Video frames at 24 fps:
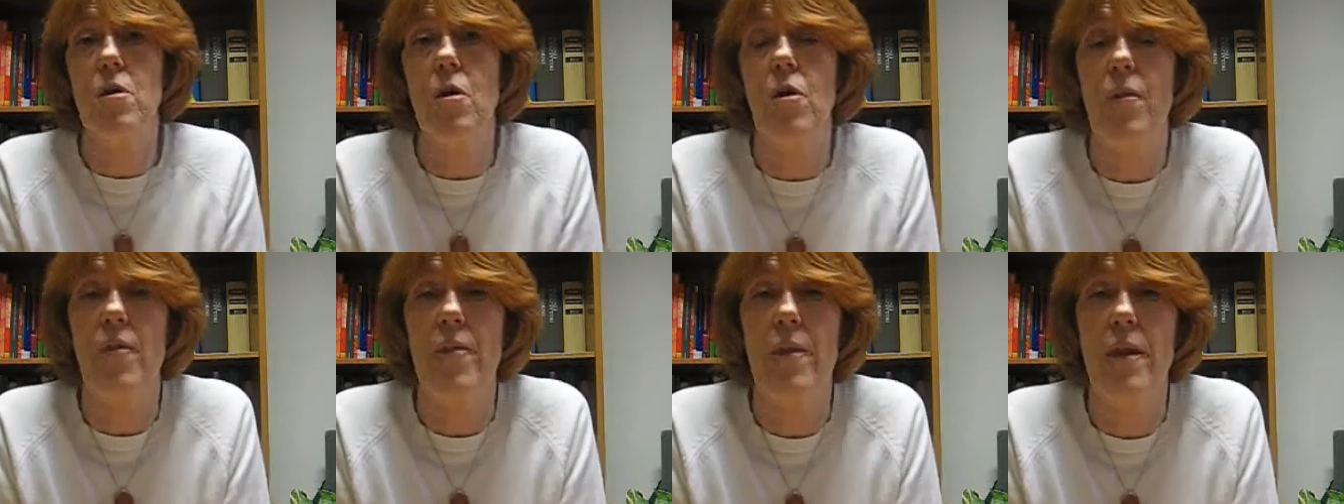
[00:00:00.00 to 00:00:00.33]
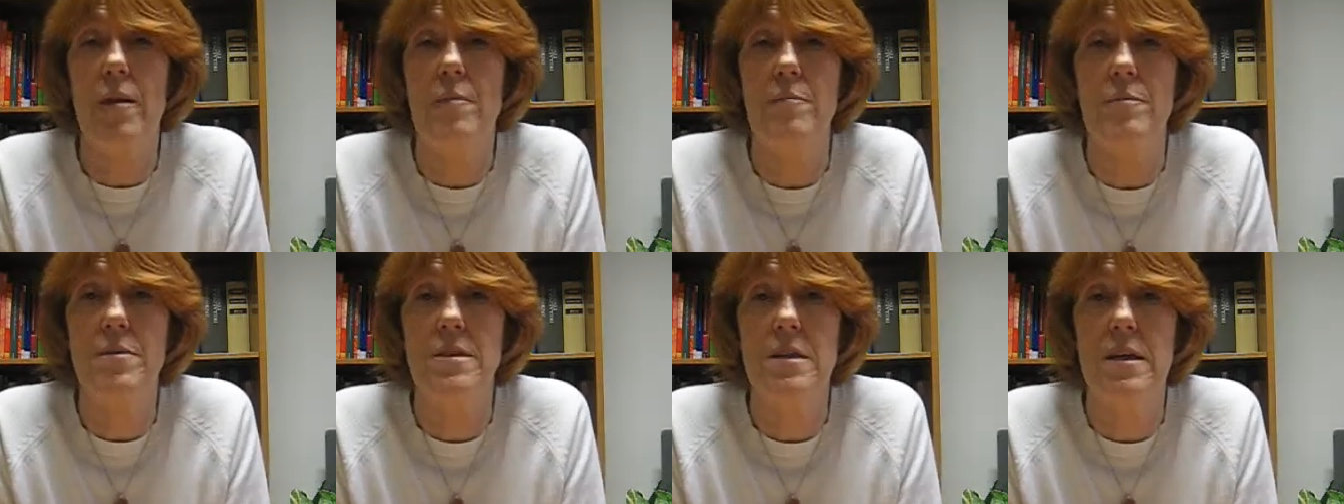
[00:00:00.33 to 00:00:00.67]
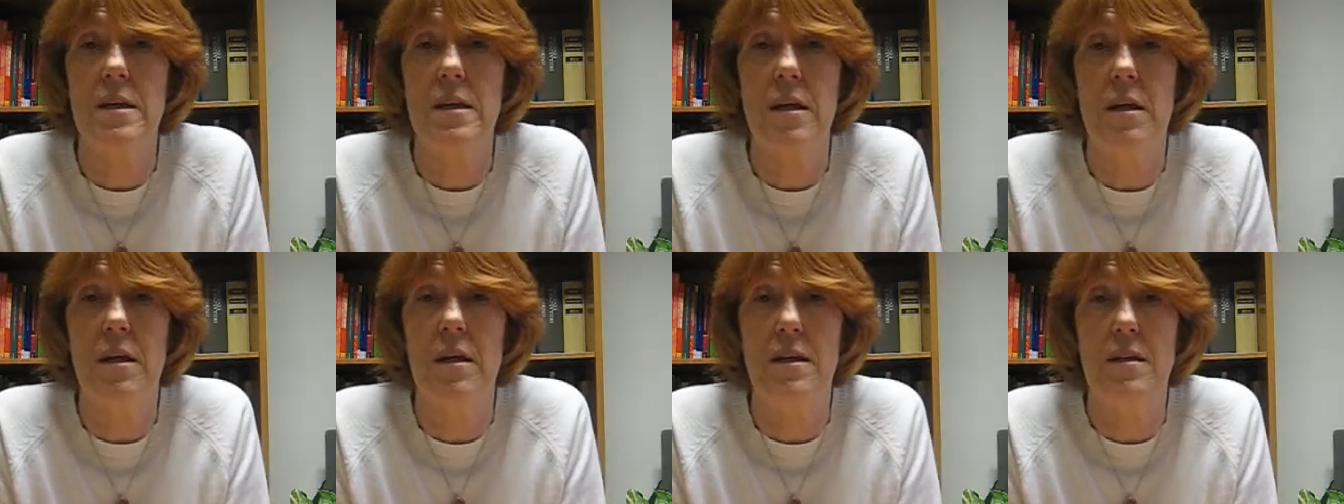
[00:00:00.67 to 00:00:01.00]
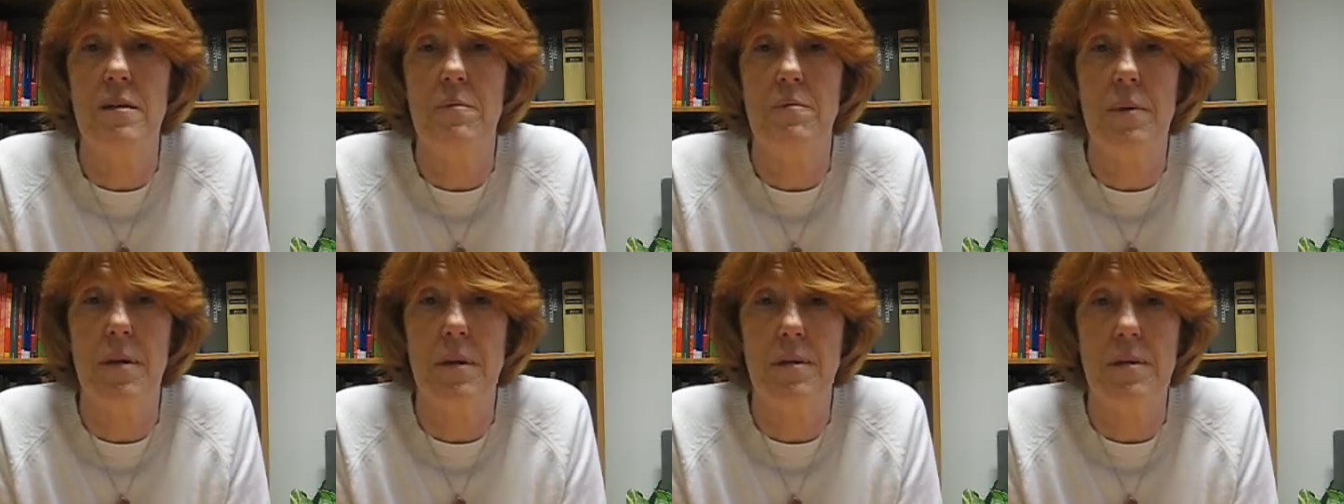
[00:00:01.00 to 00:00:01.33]
on that
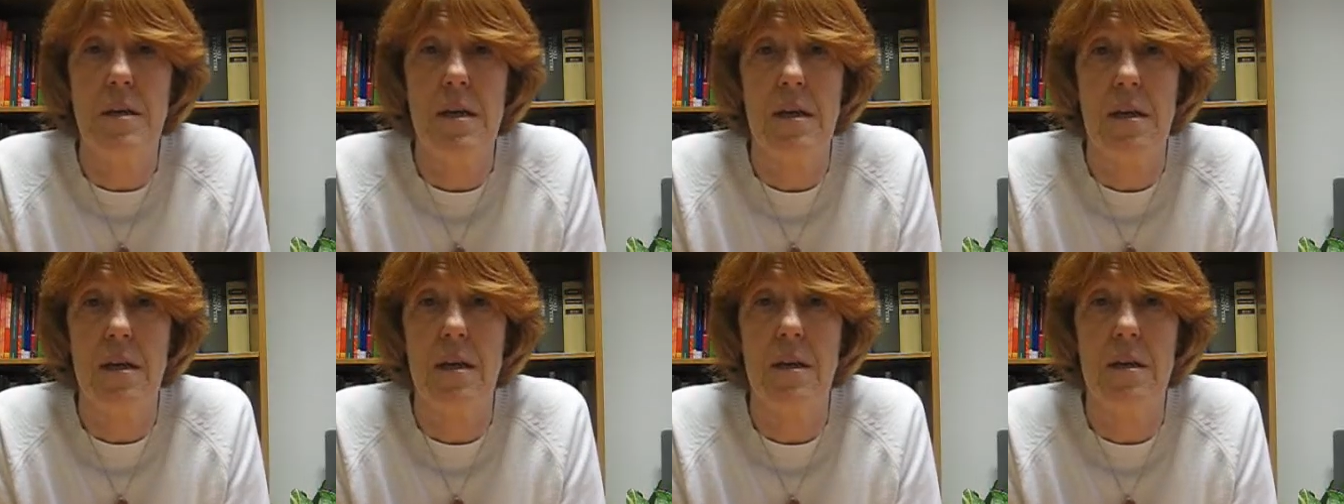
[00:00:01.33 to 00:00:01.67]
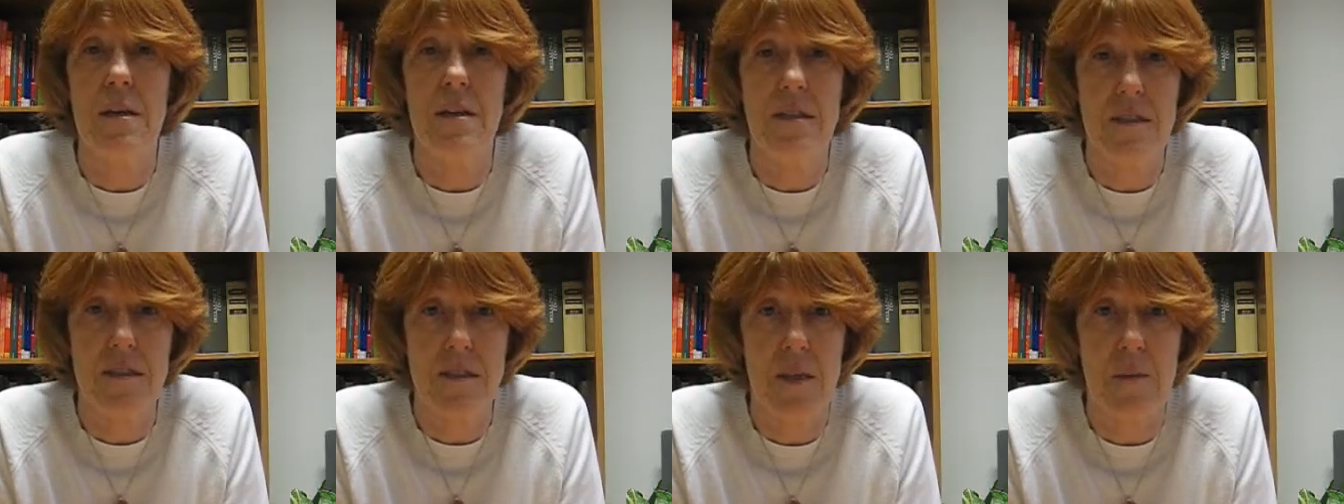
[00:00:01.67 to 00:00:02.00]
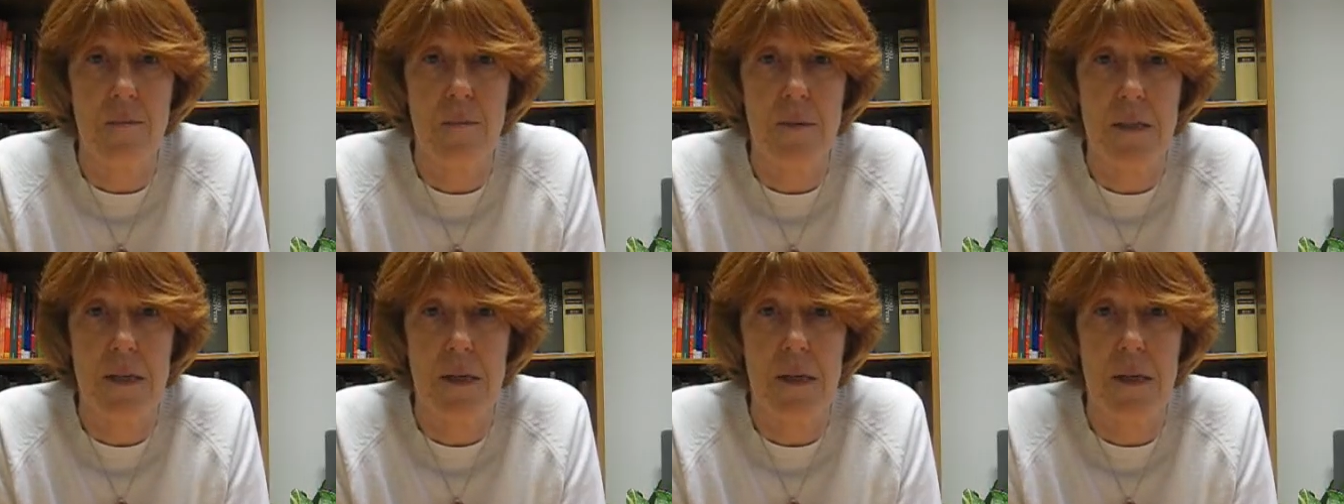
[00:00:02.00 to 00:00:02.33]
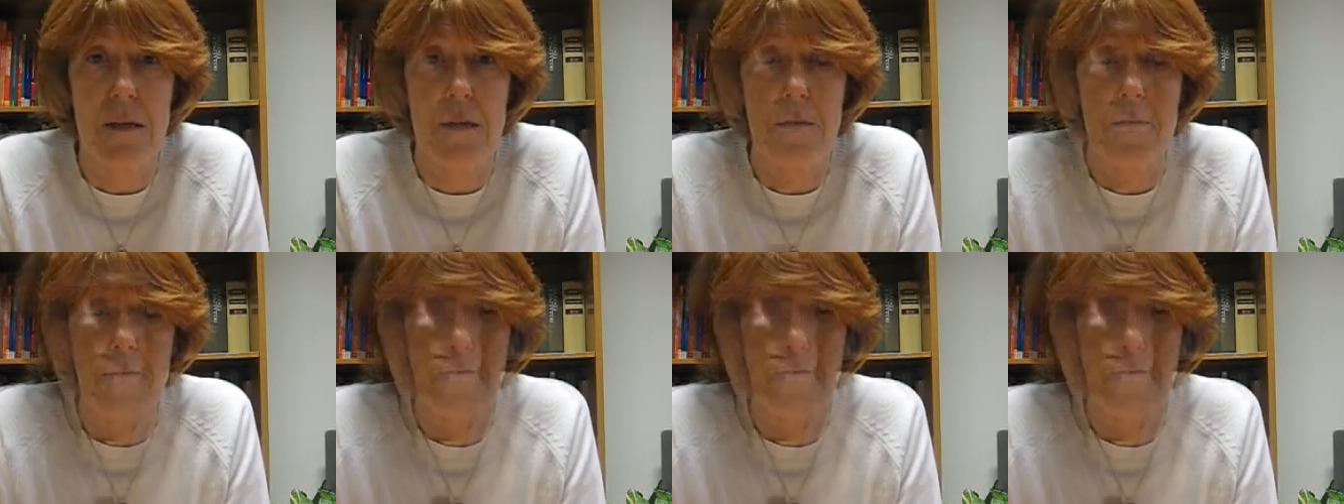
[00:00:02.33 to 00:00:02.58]
particular sub-skill.